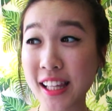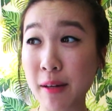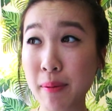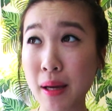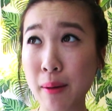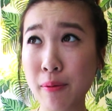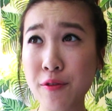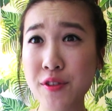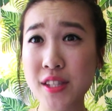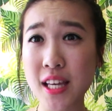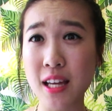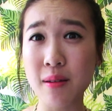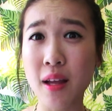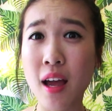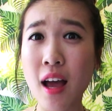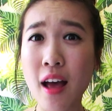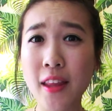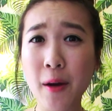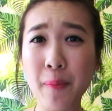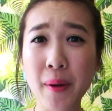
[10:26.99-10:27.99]
Like people have said
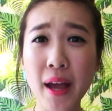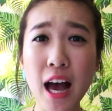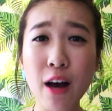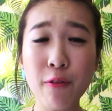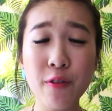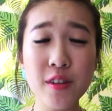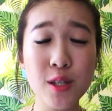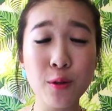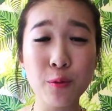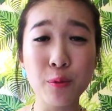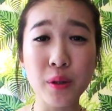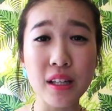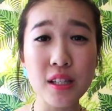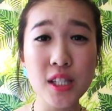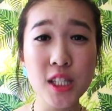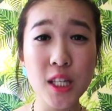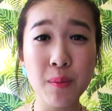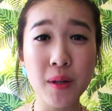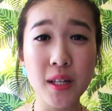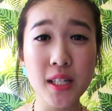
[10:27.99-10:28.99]
that my outfits are
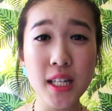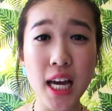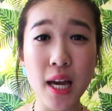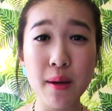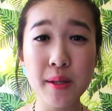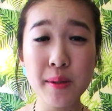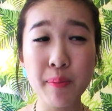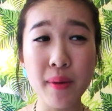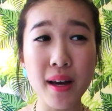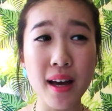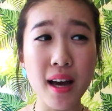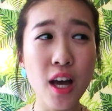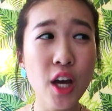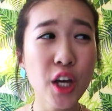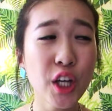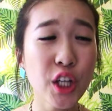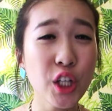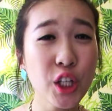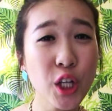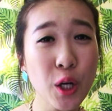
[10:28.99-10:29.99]
weird so many times, but
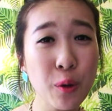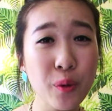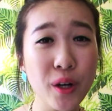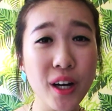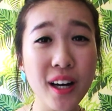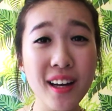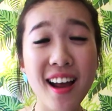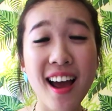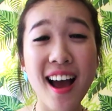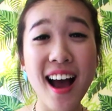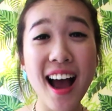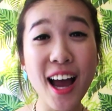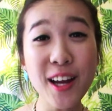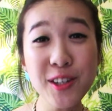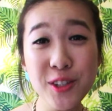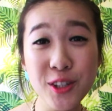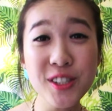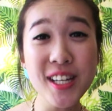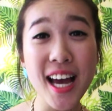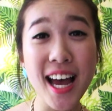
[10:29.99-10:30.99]
you know what?
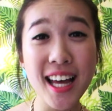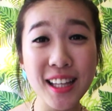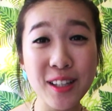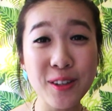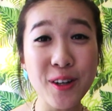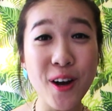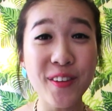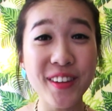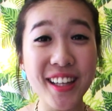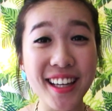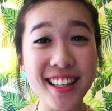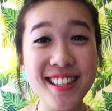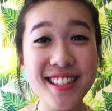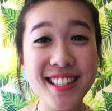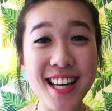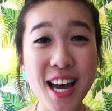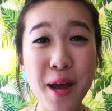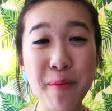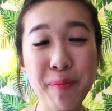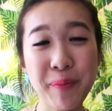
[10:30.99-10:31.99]
I do die a little on the
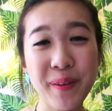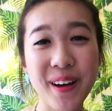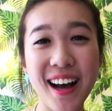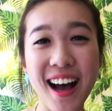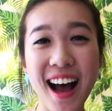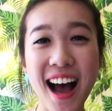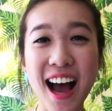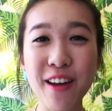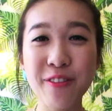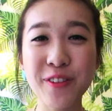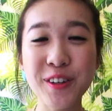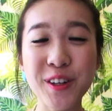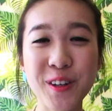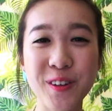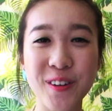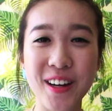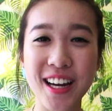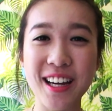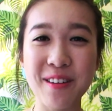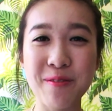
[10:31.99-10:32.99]
inside, but I feel
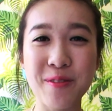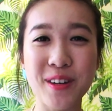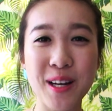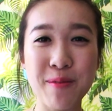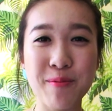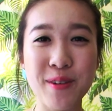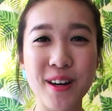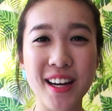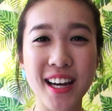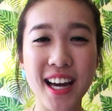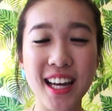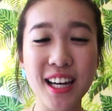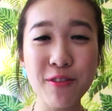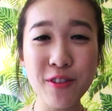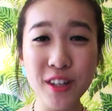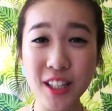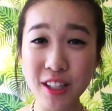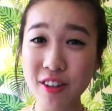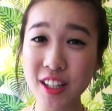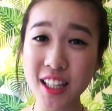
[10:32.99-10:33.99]
great in what I'm wearing and I
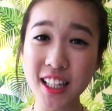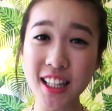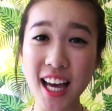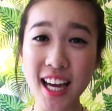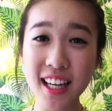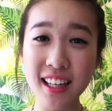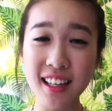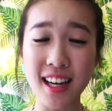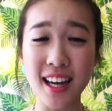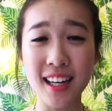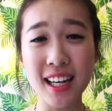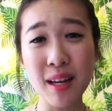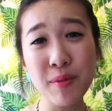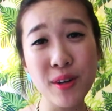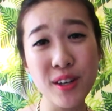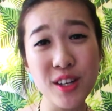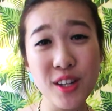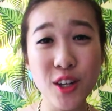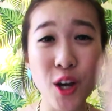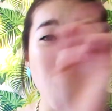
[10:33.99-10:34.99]
really, really like it. And I'm
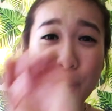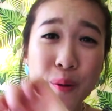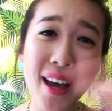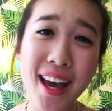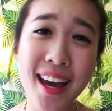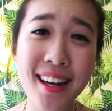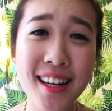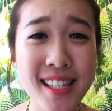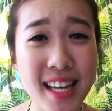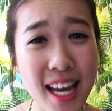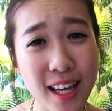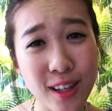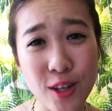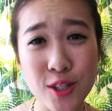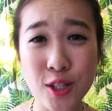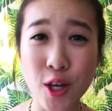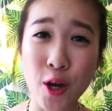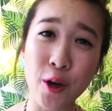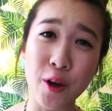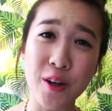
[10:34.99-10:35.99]
going to go ahead and take
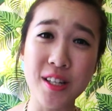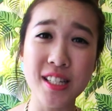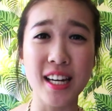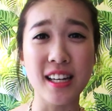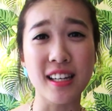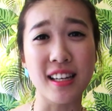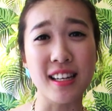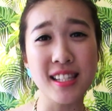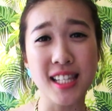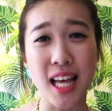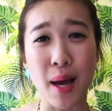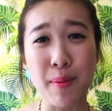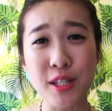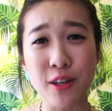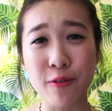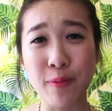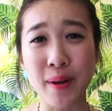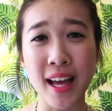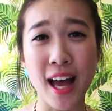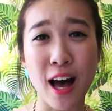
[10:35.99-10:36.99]
those OOTD
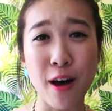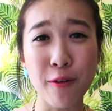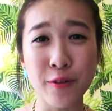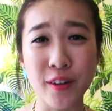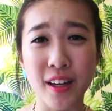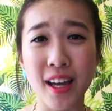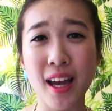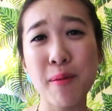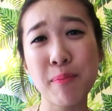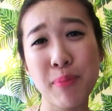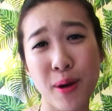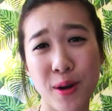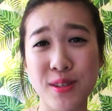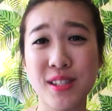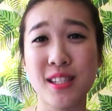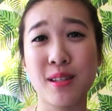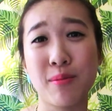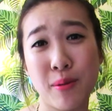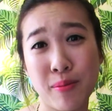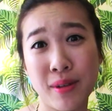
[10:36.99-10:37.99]
snaps of my outfit and
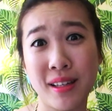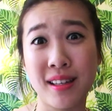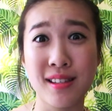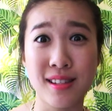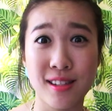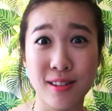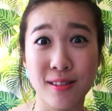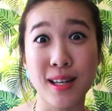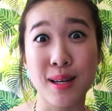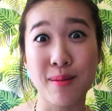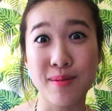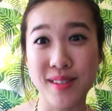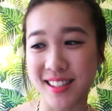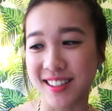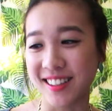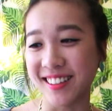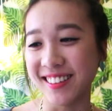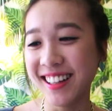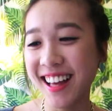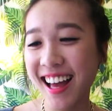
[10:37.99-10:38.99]
post them on my Instagram
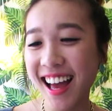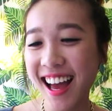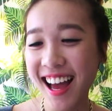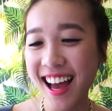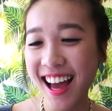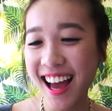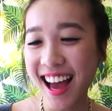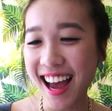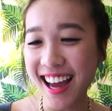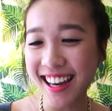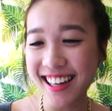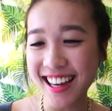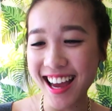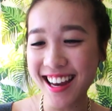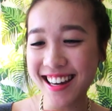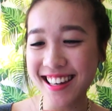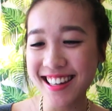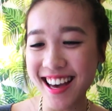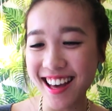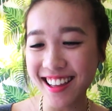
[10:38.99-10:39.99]
still. And
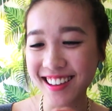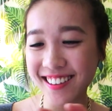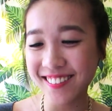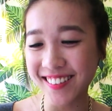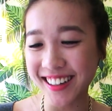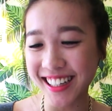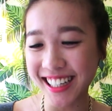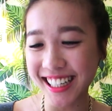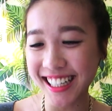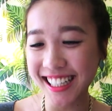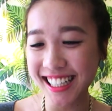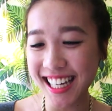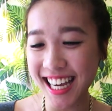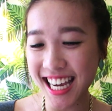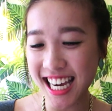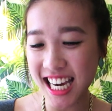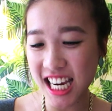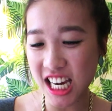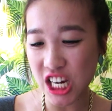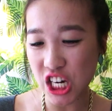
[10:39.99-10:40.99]
another one
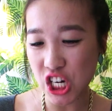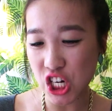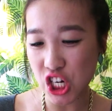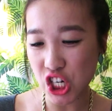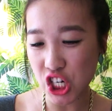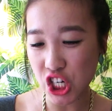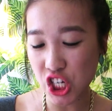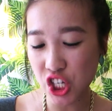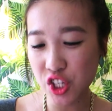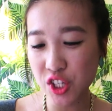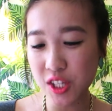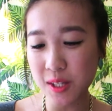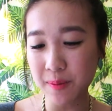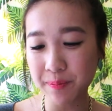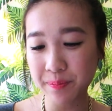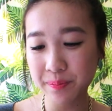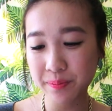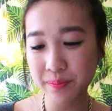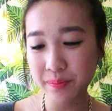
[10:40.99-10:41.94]
is...